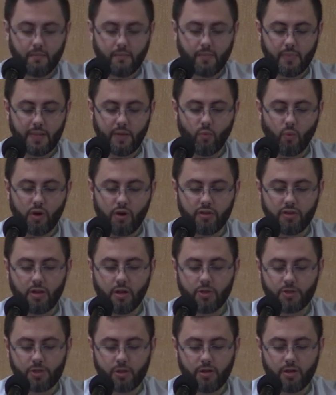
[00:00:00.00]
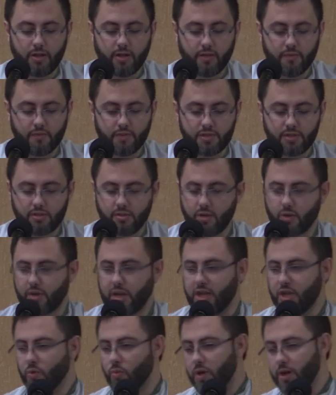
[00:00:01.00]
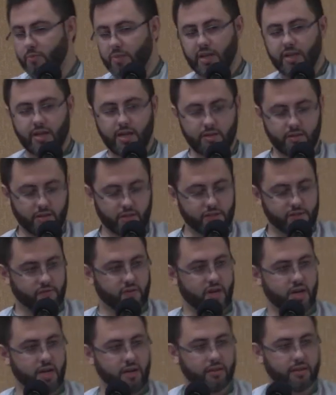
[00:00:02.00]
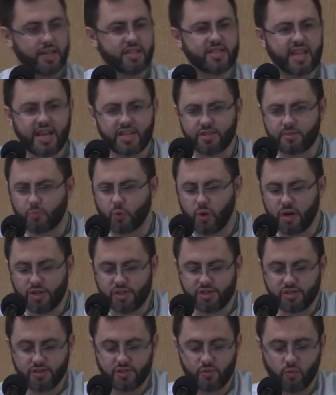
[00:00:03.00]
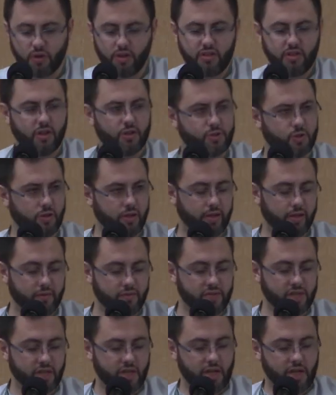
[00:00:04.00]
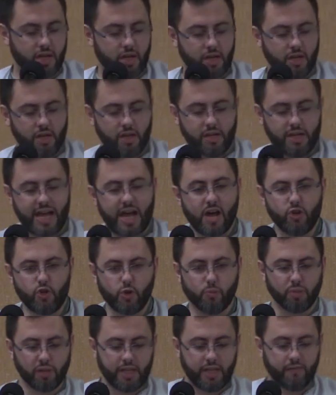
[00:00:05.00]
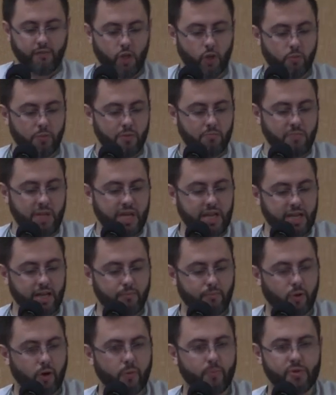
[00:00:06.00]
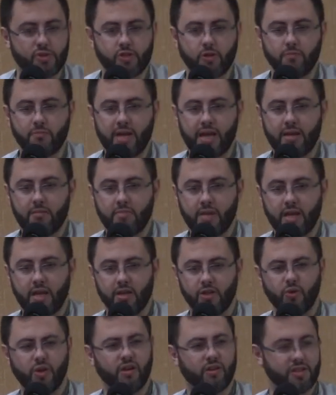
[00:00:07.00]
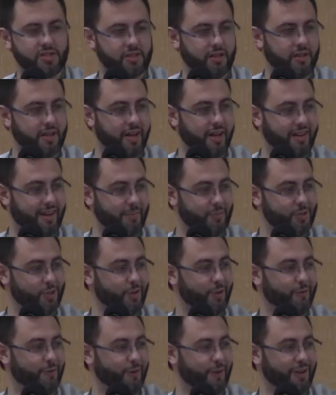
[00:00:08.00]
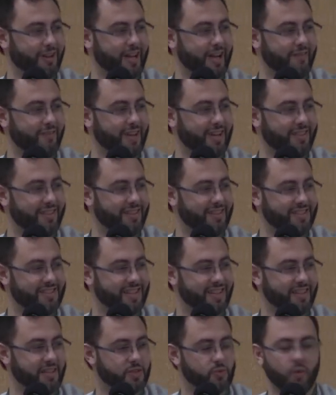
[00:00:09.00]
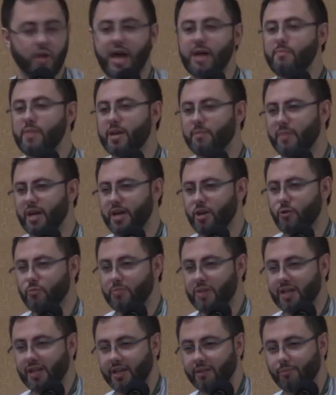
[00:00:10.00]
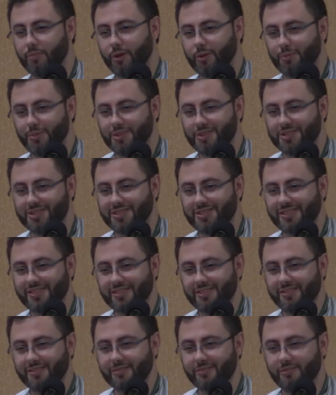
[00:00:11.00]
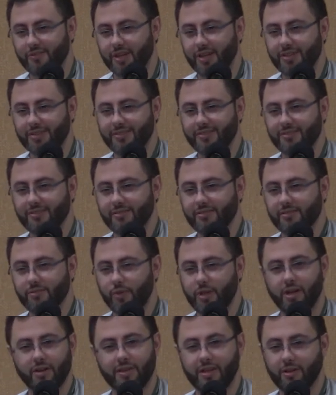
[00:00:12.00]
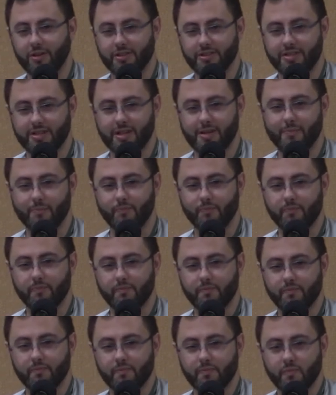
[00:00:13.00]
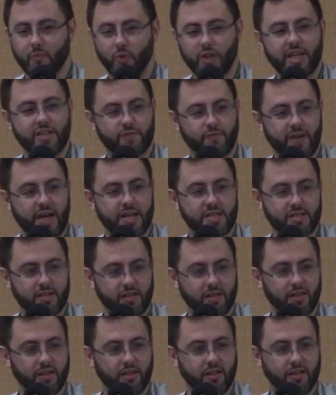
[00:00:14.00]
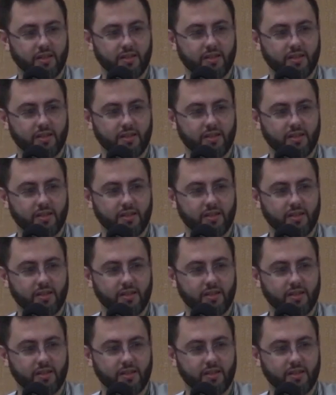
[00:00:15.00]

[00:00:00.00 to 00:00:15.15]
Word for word: And what are the alternatives? Okay, you want to be an atheist? Fine, let's ask some questions. What are the alternatives? Now you believe human meaning and purpose are man made. You hear this a lot. I'm sure you've heard a lot of atheists say this. Well, I make my own meaning and purpose, right? We hear that all the time. Well, that's fascinating.